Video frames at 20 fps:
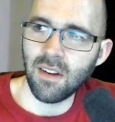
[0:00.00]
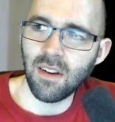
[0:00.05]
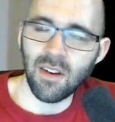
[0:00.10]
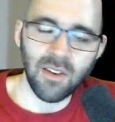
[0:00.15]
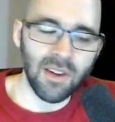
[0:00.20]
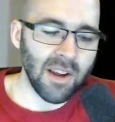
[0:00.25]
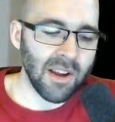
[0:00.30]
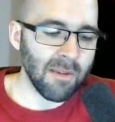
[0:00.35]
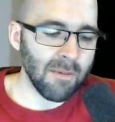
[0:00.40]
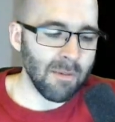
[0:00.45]

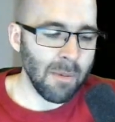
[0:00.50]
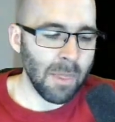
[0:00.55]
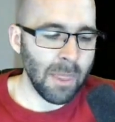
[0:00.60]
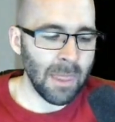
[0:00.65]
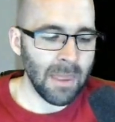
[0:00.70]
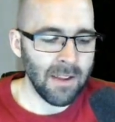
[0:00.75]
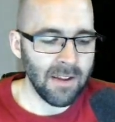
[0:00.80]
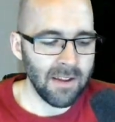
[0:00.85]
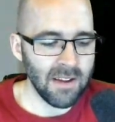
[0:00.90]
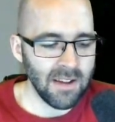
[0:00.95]
Okay.
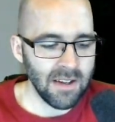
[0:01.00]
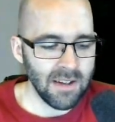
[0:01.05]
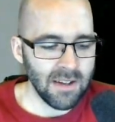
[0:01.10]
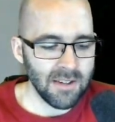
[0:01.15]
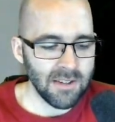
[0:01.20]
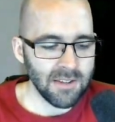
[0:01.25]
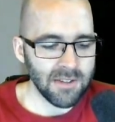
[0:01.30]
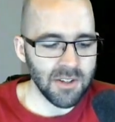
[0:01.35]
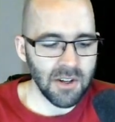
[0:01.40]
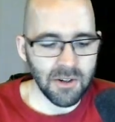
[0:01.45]

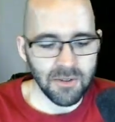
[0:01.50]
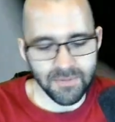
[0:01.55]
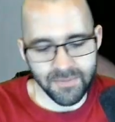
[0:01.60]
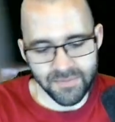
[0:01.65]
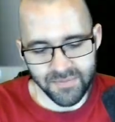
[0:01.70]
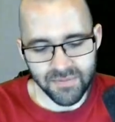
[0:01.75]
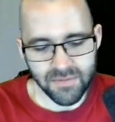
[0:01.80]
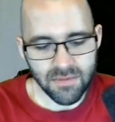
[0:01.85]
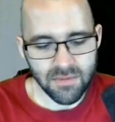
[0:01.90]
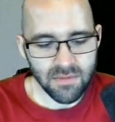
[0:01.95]
So
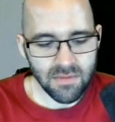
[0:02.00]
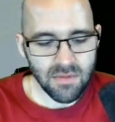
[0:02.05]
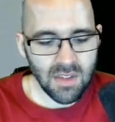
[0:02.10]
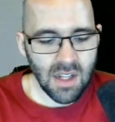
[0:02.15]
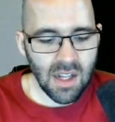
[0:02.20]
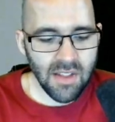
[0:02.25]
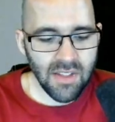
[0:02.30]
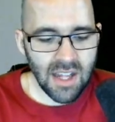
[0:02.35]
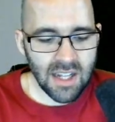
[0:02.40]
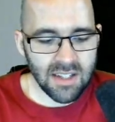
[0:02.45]

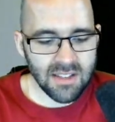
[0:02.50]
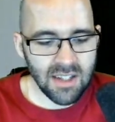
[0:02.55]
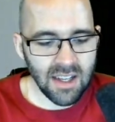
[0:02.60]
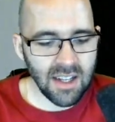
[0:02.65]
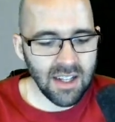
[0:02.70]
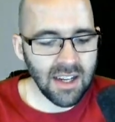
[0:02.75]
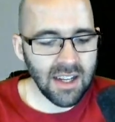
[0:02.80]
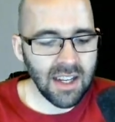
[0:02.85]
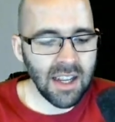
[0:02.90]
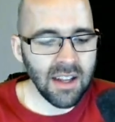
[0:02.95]
that's it.
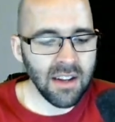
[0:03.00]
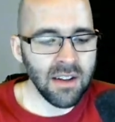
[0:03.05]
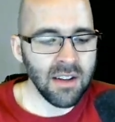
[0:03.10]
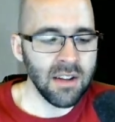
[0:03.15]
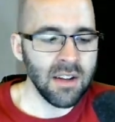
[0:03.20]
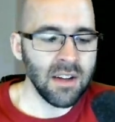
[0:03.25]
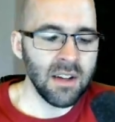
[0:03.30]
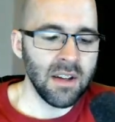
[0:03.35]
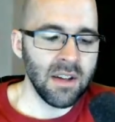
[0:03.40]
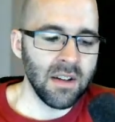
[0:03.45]
And
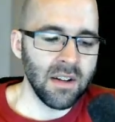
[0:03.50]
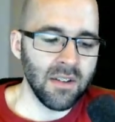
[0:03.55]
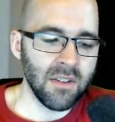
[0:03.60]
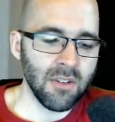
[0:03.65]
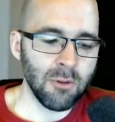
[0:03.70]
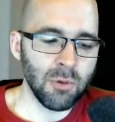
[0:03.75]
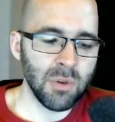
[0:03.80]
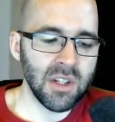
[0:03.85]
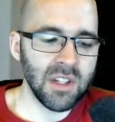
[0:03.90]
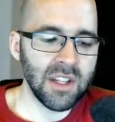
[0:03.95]
again,
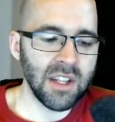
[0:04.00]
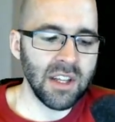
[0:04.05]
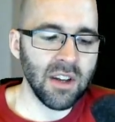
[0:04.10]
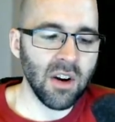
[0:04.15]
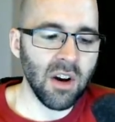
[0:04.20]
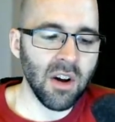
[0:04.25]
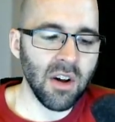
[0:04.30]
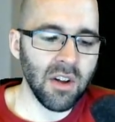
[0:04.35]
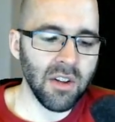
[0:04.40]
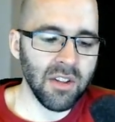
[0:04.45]
really
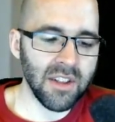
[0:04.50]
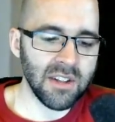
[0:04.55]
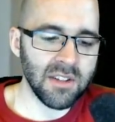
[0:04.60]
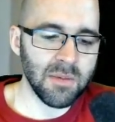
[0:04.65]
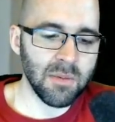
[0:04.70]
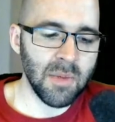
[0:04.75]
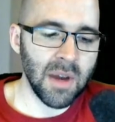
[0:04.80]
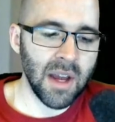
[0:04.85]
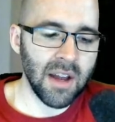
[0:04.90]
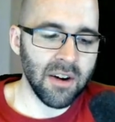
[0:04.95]
all
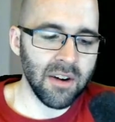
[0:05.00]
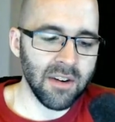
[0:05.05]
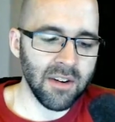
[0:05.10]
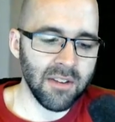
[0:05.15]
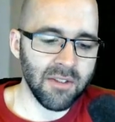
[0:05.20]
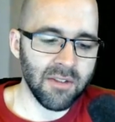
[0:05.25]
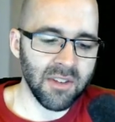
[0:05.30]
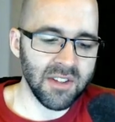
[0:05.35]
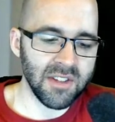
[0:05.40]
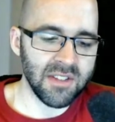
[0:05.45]
that's
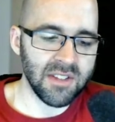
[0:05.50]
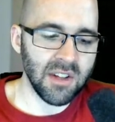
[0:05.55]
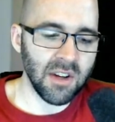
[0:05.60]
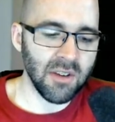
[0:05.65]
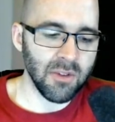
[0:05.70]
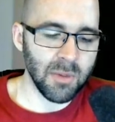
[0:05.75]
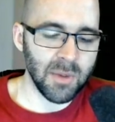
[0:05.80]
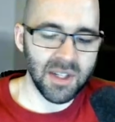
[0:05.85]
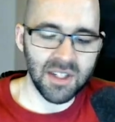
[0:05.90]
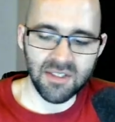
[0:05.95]
mattered for the C
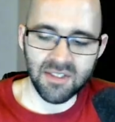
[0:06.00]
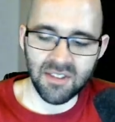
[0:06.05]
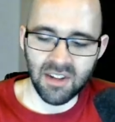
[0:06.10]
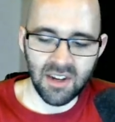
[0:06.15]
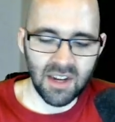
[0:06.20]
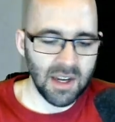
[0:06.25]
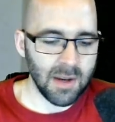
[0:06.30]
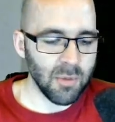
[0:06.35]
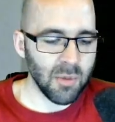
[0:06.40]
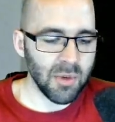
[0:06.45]
over B is the
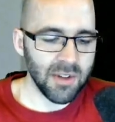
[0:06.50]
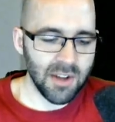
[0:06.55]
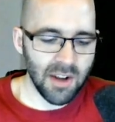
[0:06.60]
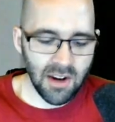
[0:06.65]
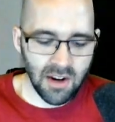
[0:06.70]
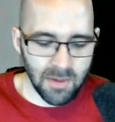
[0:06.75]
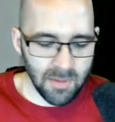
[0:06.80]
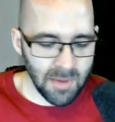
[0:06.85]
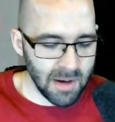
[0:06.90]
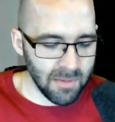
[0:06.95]
name. We'll
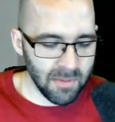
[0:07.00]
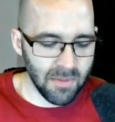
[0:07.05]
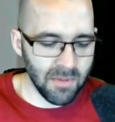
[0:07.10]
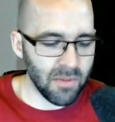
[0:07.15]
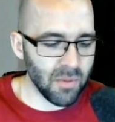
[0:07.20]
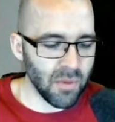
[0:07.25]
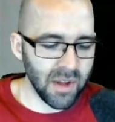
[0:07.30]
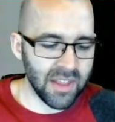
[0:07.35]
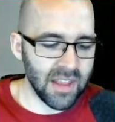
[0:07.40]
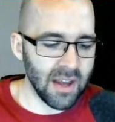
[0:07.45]
talk
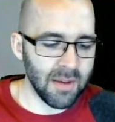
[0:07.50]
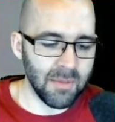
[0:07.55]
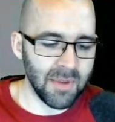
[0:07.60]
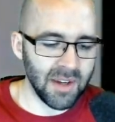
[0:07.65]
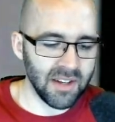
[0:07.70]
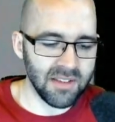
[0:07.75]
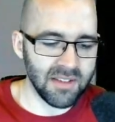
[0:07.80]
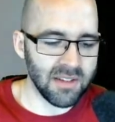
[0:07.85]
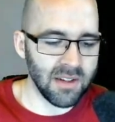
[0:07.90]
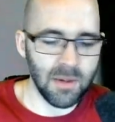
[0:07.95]
about what that
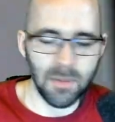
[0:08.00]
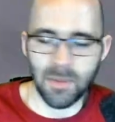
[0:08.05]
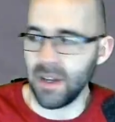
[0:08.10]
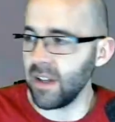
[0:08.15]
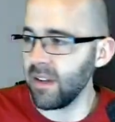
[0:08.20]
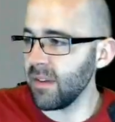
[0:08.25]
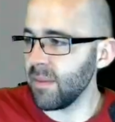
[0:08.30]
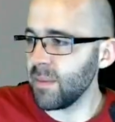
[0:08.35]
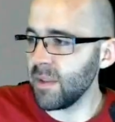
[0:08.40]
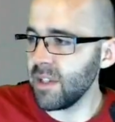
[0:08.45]
means in a
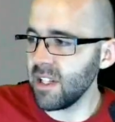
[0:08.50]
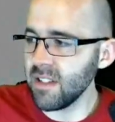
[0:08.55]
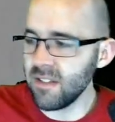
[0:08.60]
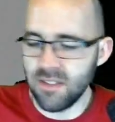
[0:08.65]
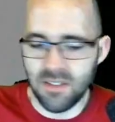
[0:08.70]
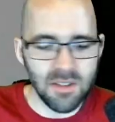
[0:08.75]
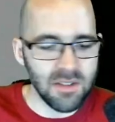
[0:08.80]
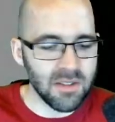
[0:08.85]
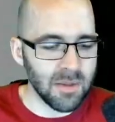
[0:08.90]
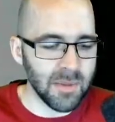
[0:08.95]
bit, but
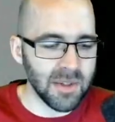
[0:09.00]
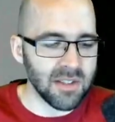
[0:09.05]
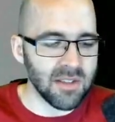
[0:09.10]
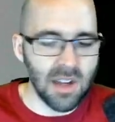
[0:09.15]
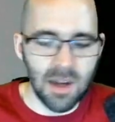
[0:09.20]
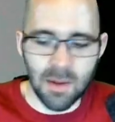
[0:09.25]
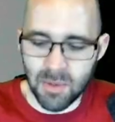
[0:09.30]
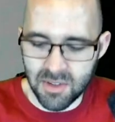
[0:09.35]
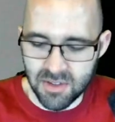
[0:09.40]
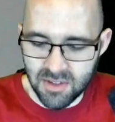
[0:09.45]
let's do some
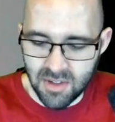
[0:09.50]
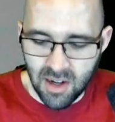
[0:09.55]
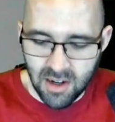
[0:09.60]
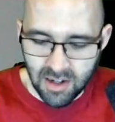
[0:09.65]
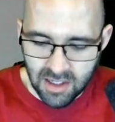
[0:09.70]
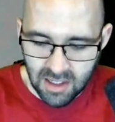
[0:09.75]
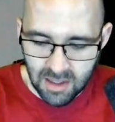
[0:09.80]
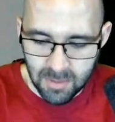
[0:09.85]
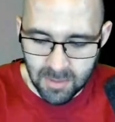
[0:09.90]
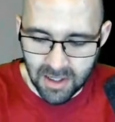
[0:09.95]
examples
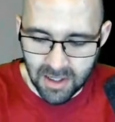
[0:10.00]
talking